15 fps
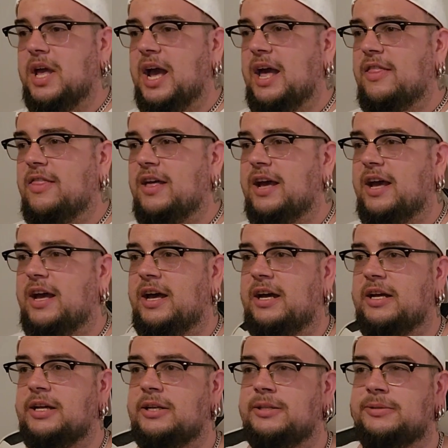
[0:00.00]
and
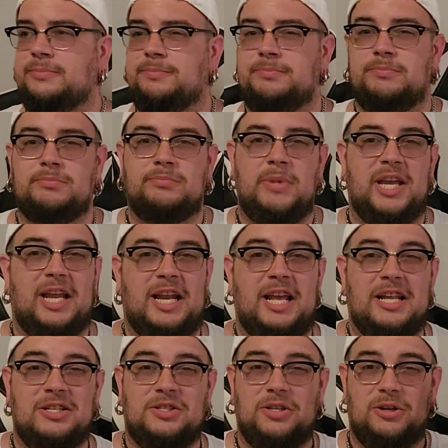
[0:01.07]
then make an
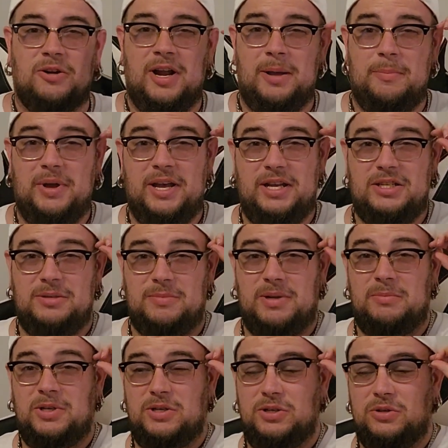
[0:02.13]
Instagram page and
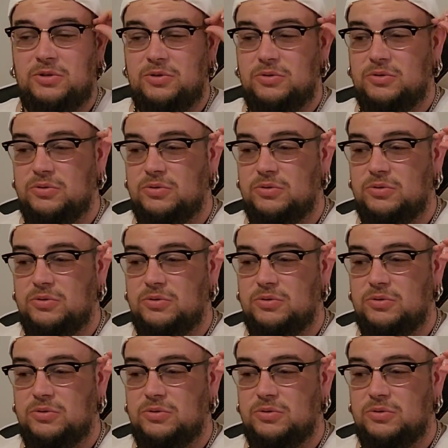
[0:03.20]
maybe do